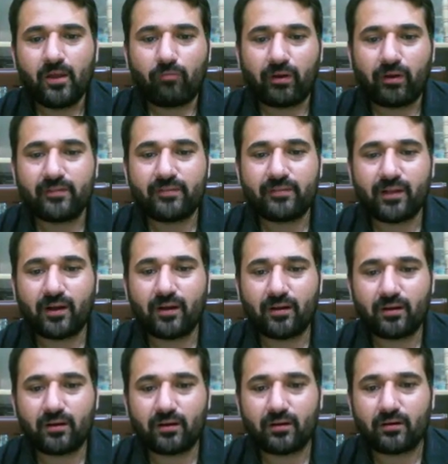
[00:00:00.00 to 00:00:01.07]
what is
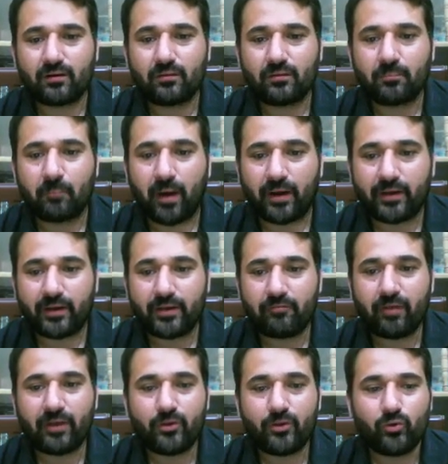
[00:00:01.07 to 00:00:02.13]
the market
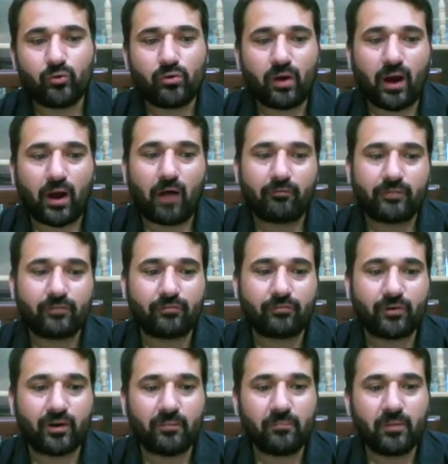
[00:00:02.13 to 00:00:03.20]
value of the
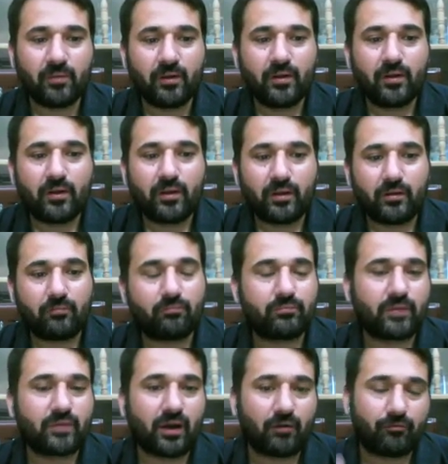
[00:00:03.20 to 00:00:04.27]

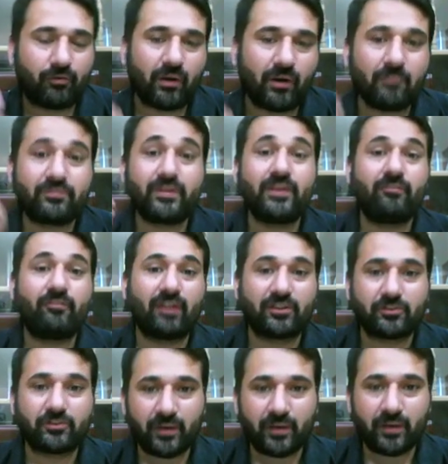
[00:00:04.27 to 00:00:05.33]
firm's
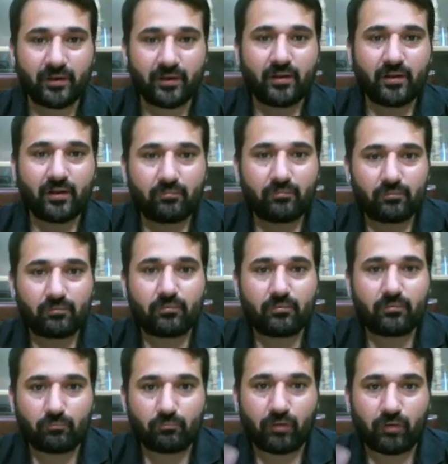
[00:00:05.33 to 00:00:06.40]
investment,
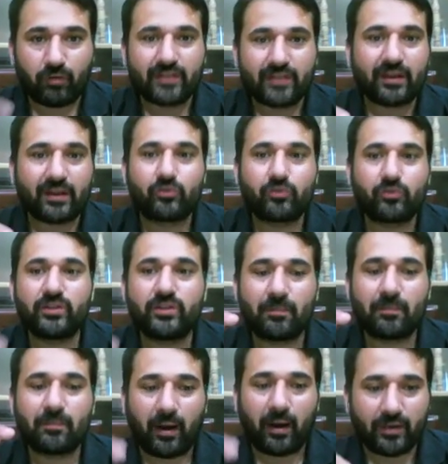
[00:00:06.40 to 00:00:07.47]
what is actually their
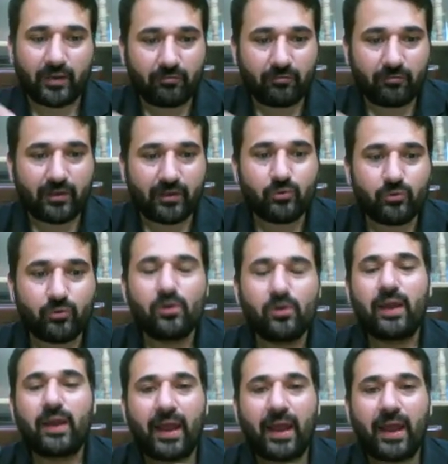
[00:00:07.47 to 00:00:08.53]
market value,
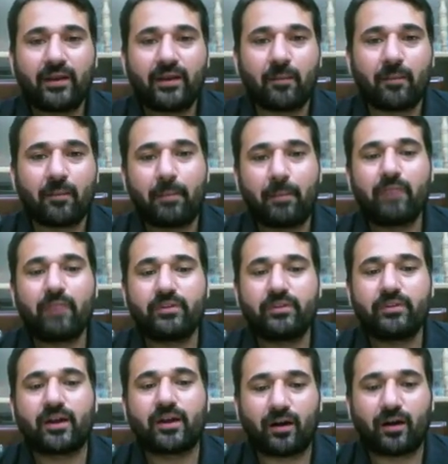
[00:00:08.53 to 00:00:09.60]
and compare with
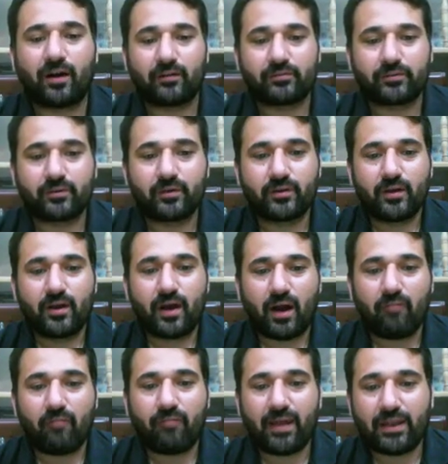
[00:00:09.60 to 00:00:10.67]
the cost.
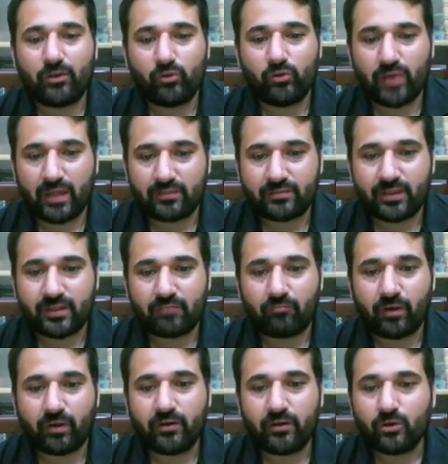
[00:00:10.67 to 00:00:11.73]
A value less than
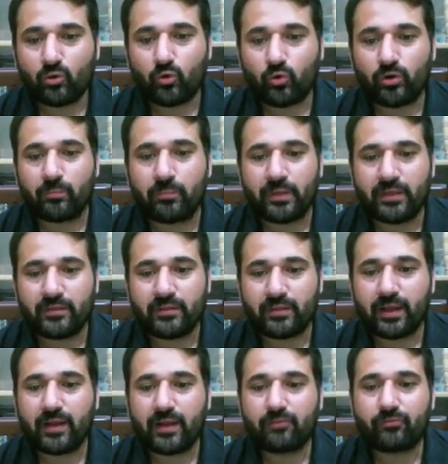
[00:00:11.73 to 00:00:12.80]
1 could mean
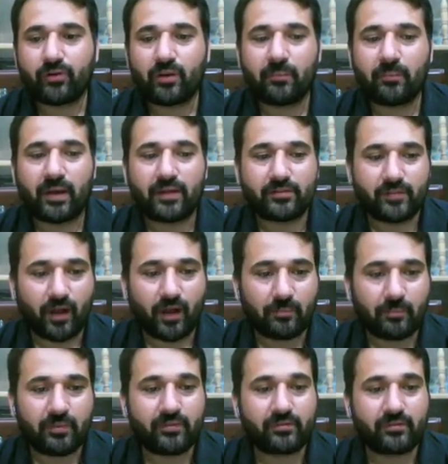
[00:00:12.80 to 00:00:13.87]
that firm has
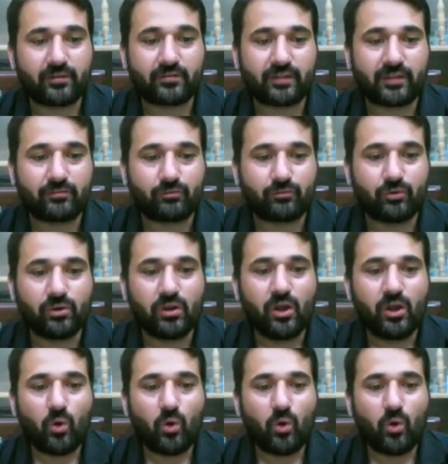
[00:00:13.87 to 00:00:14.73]
not been successful